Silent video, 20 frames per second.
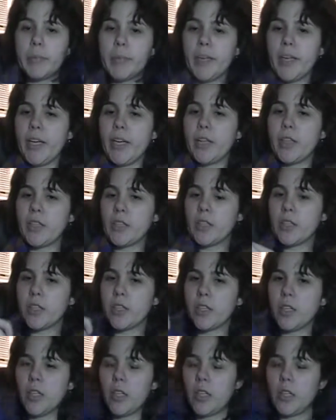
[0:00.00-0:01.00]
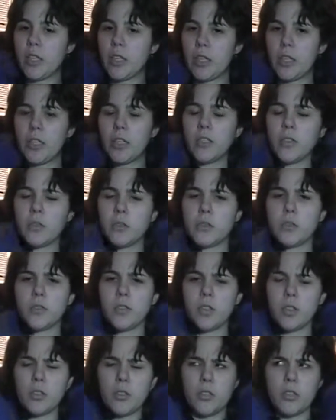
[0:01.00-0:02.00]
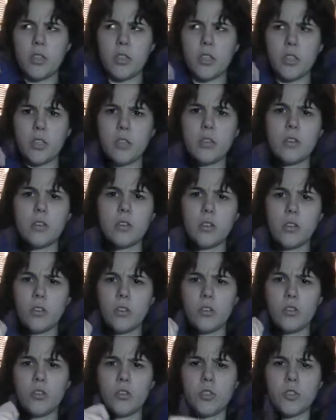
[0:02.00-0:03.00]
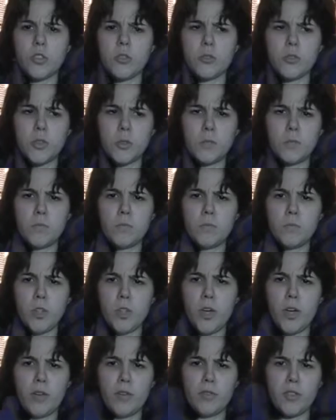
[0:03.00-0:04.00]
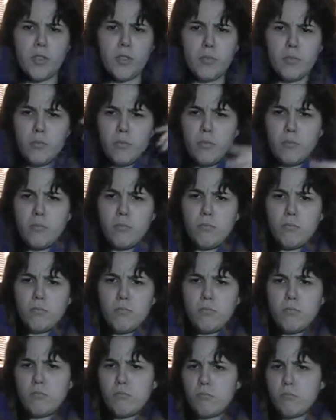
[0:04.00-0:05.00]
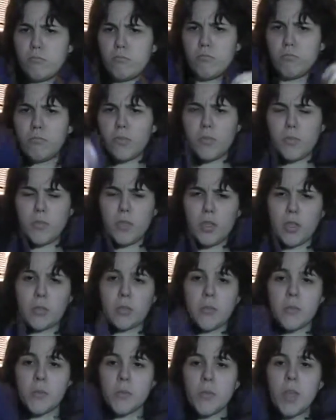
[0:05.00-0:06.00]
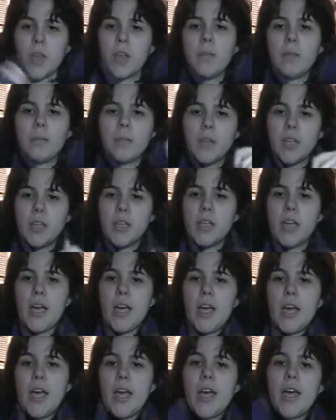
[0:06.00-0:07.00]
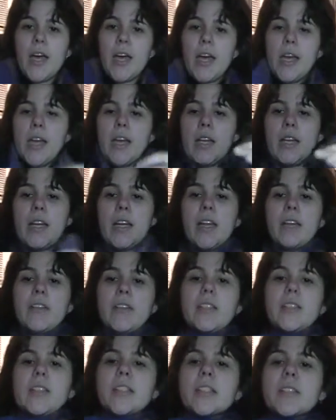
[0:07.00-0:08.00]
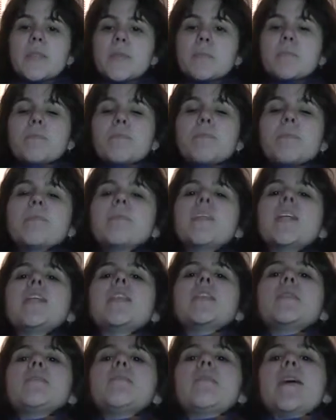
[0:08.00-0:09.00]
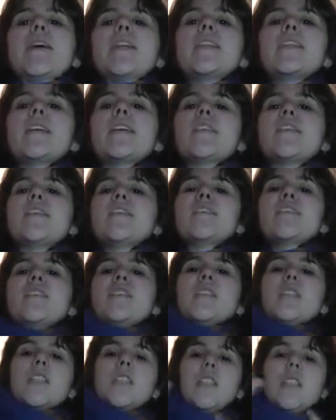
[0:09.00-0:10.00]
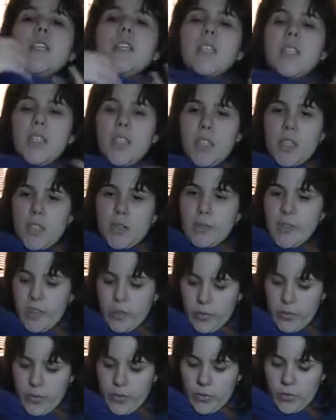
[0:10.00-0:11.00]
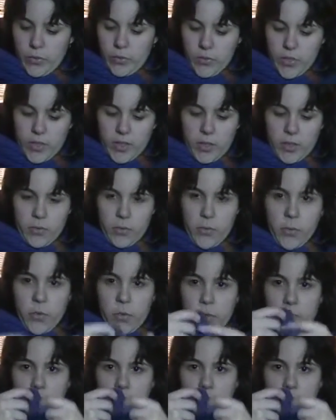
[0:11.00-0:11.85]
pattern I got online. I think it was from the Monkey Cauldron's crafty thing. But yeah, I love it. And it's my scarf. And I made it with wonderful,